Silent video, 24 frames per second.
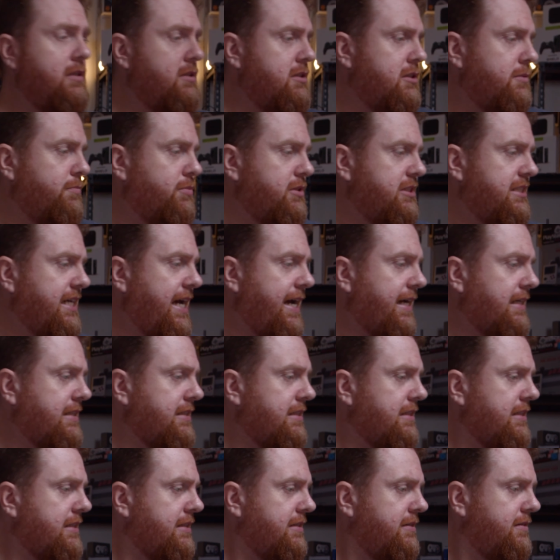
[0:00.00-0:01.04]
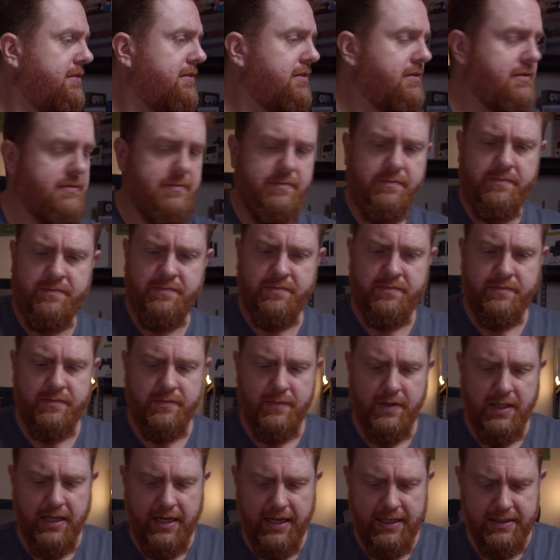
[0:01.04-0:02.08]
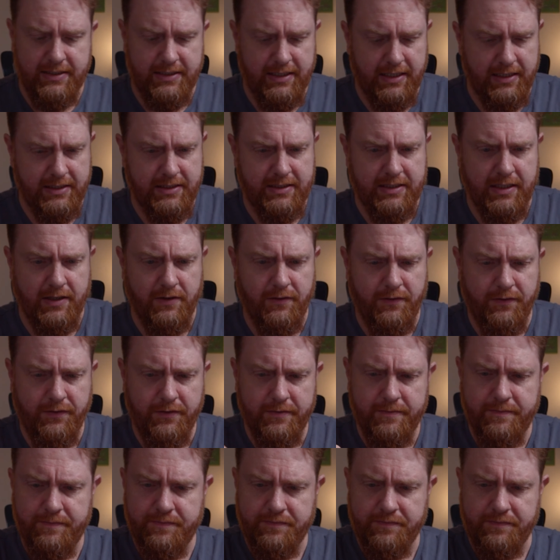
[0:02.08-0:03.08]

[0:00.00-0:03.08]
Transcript: to protect the headset itself.